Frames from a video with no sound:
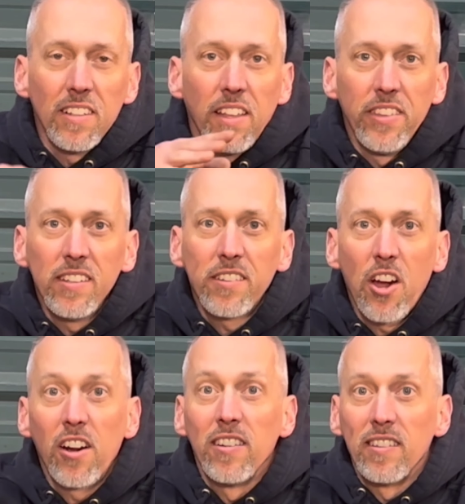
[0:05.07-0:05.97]
on this
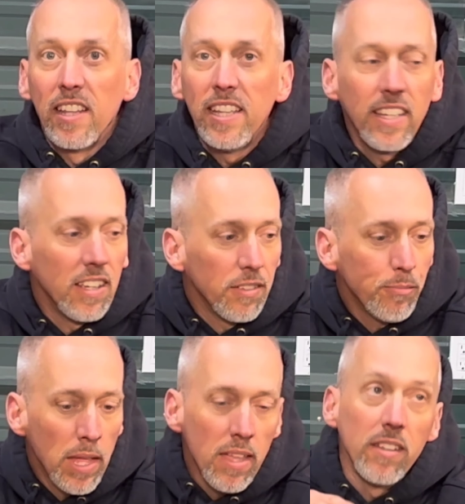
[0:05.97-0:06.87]
car is leaking,
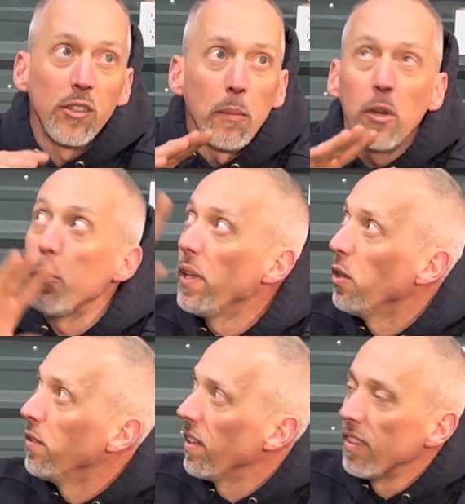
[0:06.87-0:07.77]
so I'm going to be
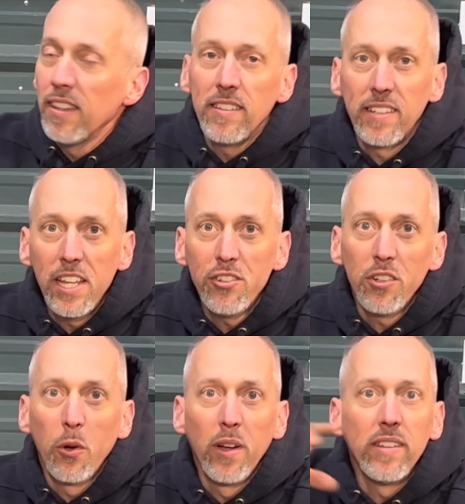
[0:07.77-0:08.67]
using this engine
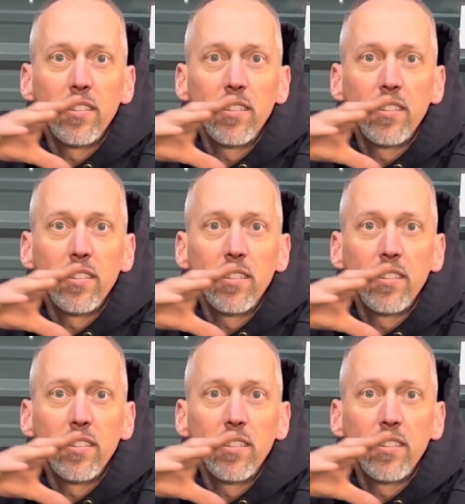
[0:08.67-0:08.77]
hoist